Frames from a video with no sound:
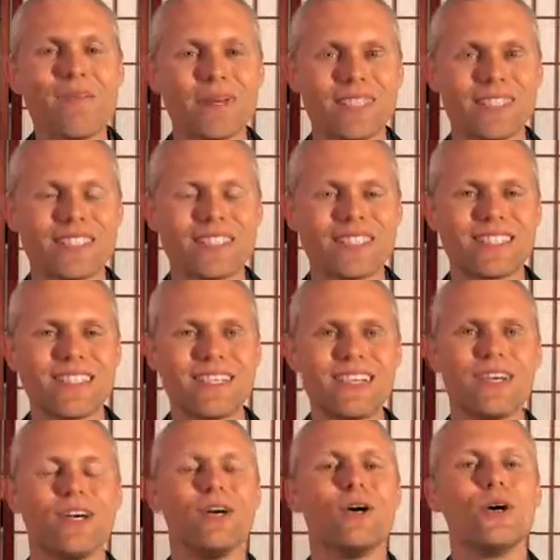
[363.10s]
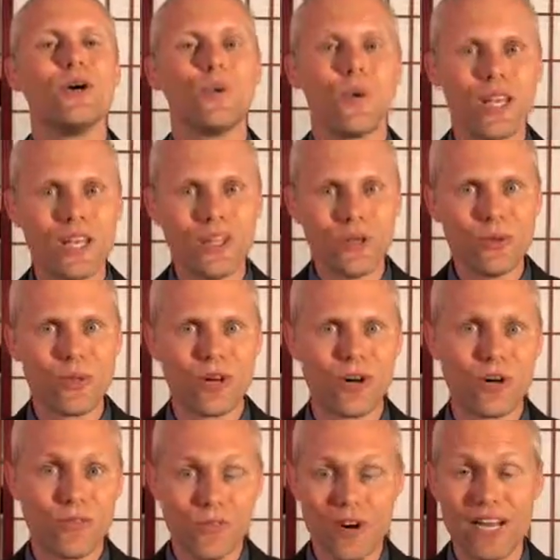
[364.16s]
happens when you
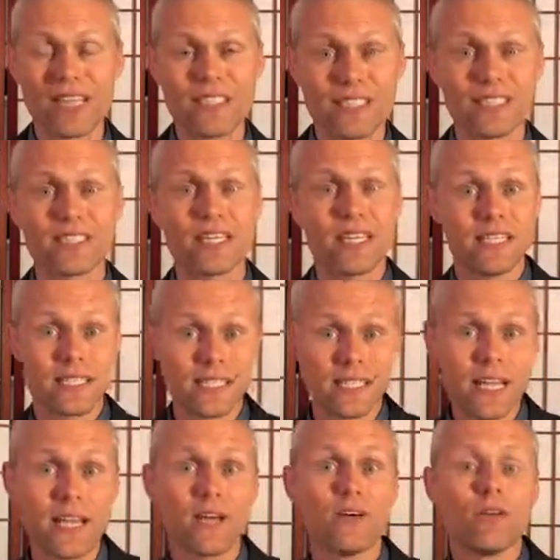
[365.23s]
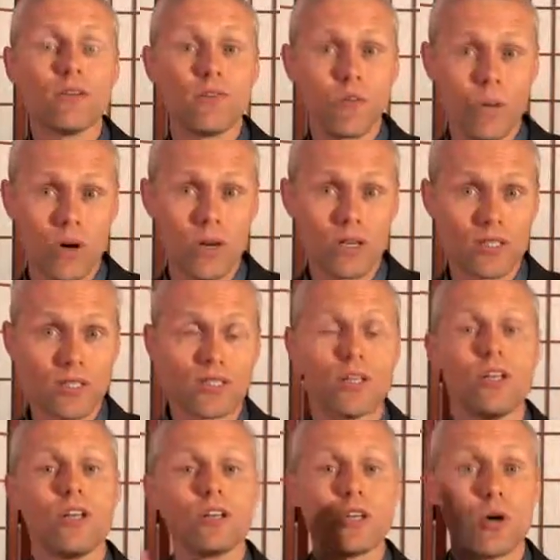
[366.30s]
learn phrases instead of
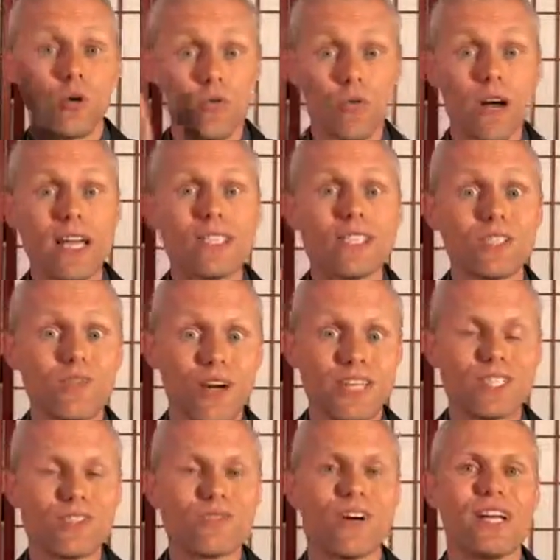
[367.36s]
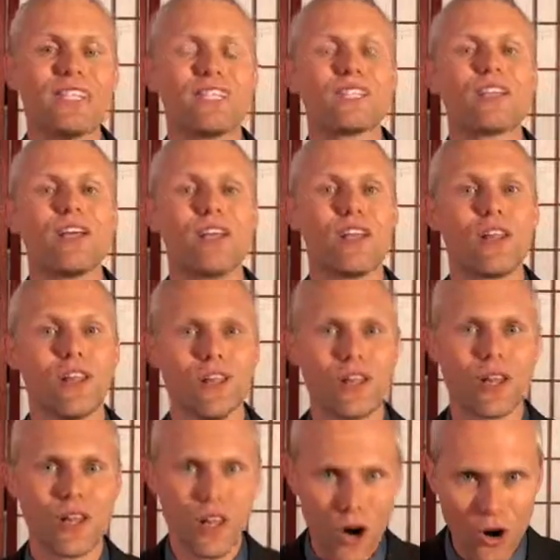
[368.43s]
words. So phrases, phrases, phrases.
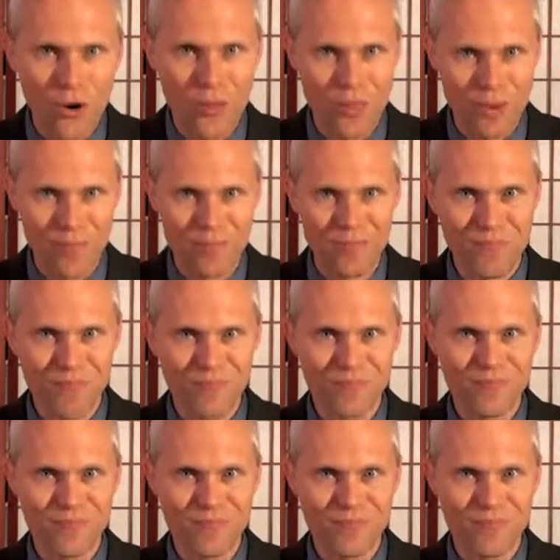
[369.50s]
Learn them.